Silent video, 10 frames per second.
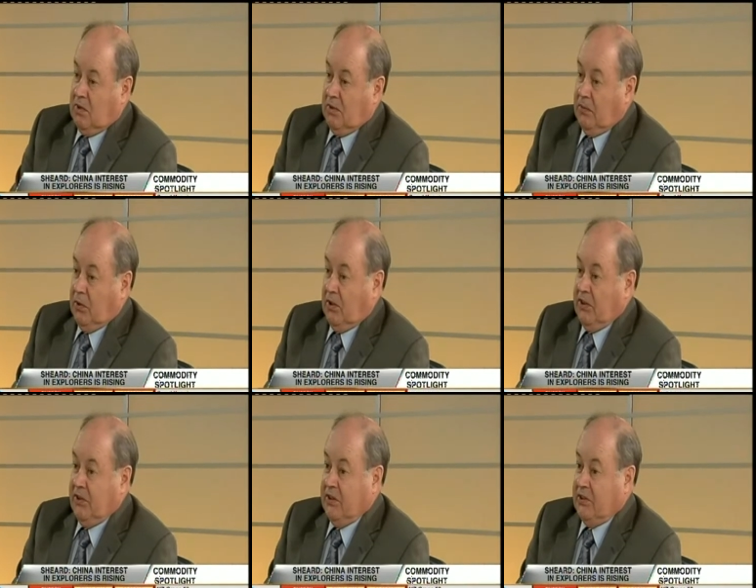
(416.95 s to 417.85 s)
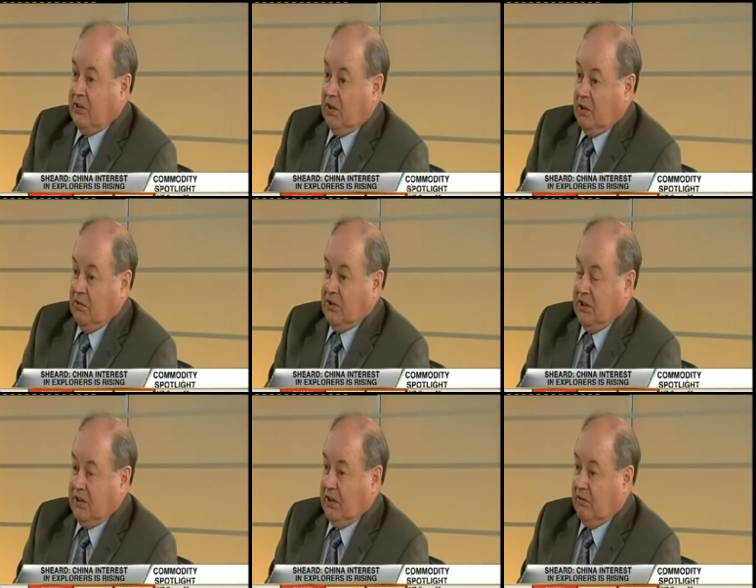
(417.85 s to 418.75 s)
furnaces
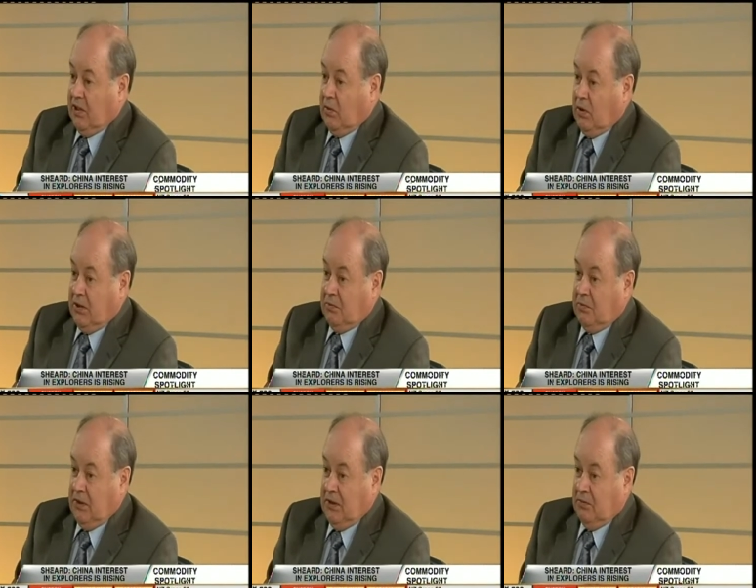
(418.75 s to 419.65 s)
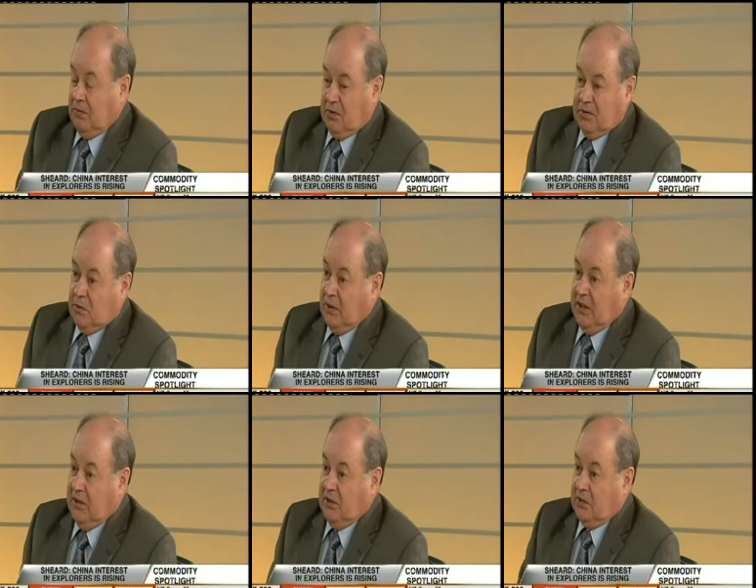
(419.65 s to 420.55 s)
overseas that requires feed for 20
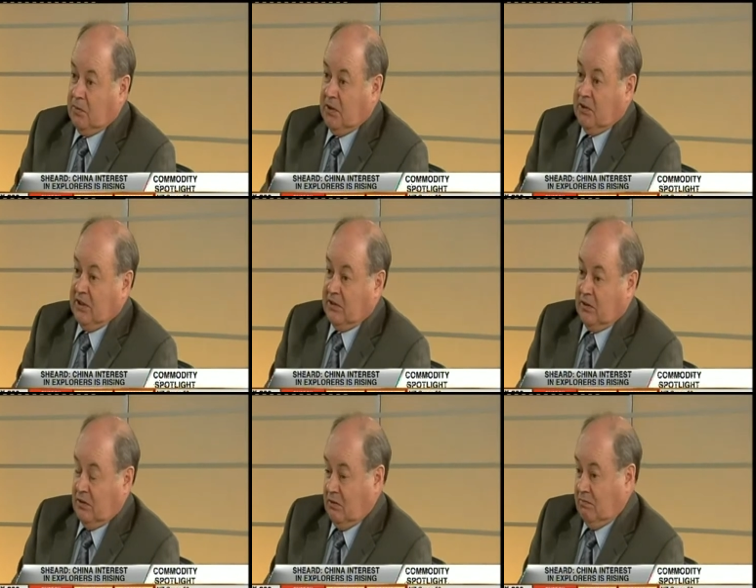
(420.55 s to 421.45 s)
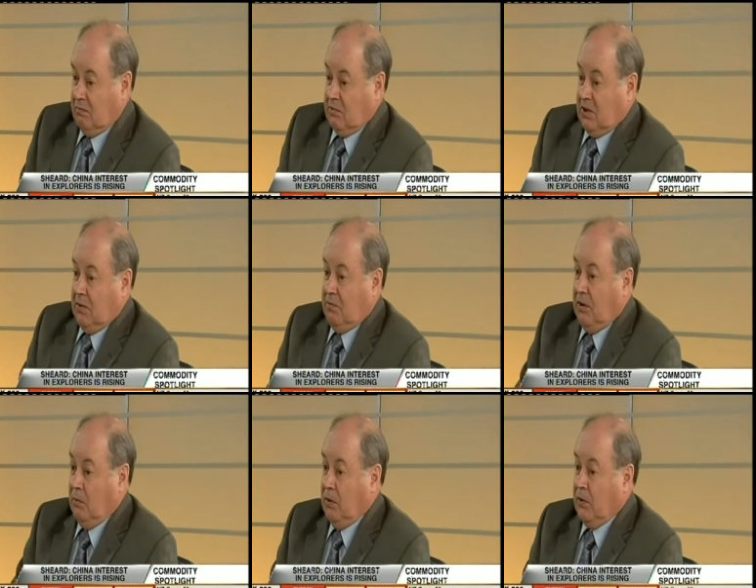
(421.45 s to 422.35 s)
years, because that's the sort of time
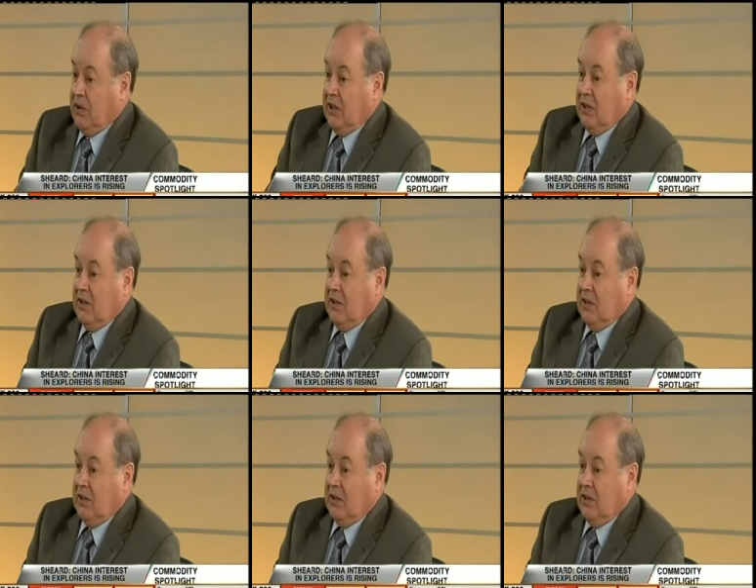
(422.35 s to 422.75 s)
frame we're looking at.